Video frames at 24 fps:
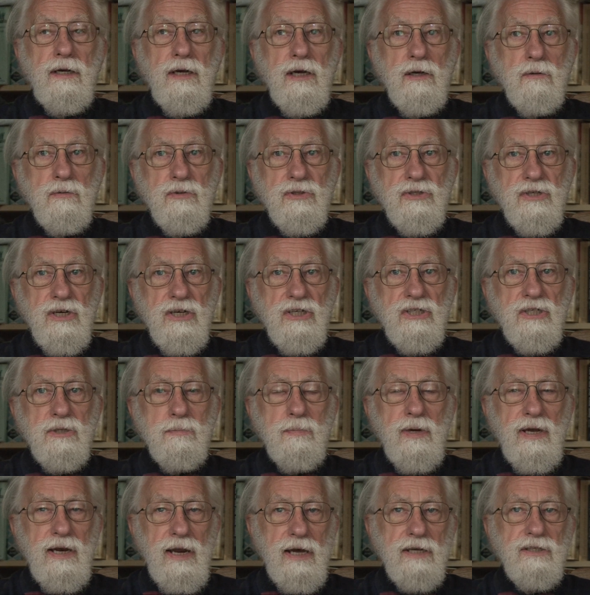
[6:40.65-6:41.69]
He was
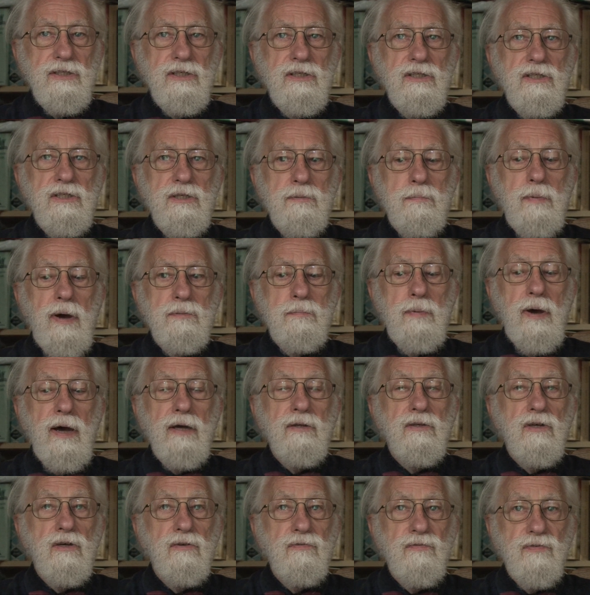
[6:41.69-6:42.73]
teaching me lessons
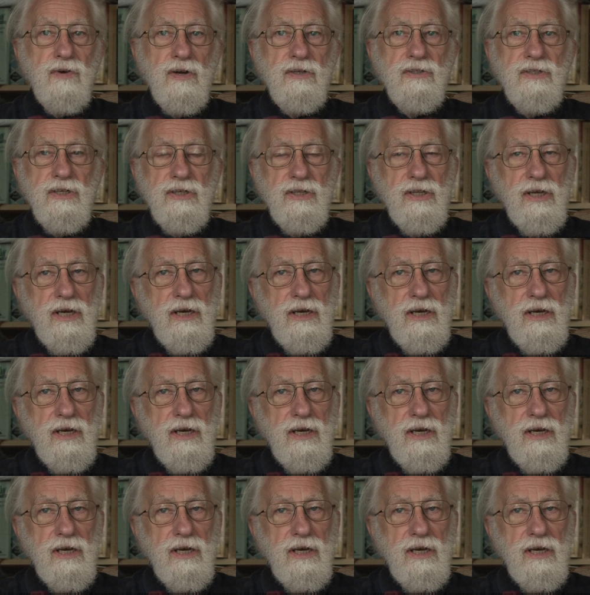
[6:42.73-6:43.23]
about confronting